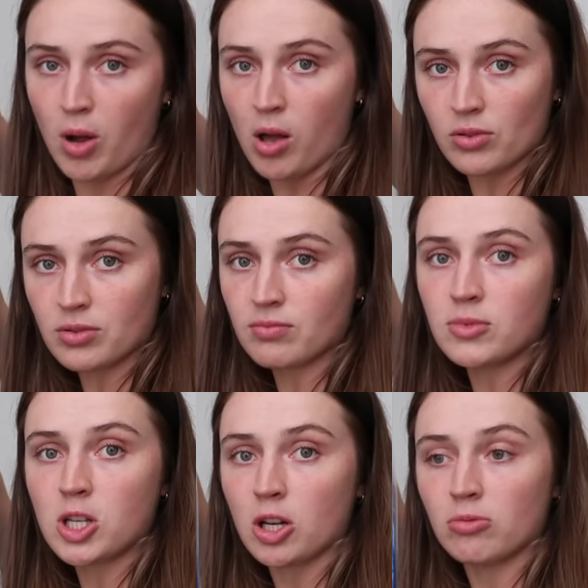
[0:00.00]
walls.
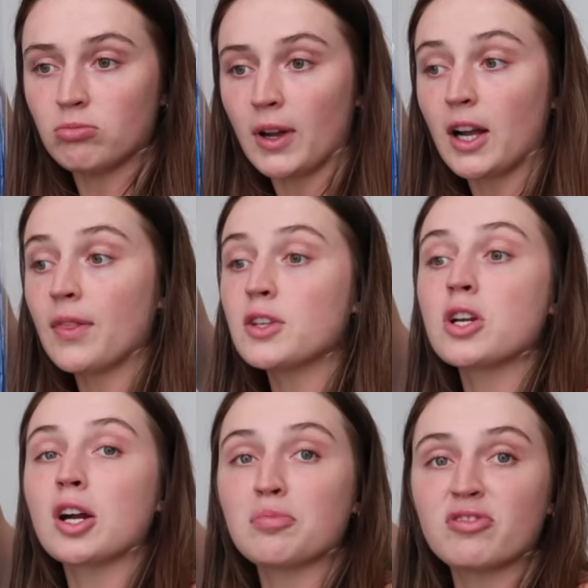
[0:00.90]
So I got the
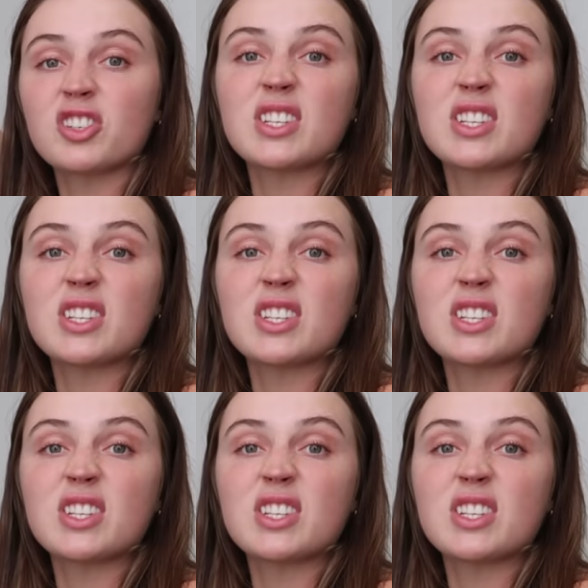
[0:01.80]
tarp for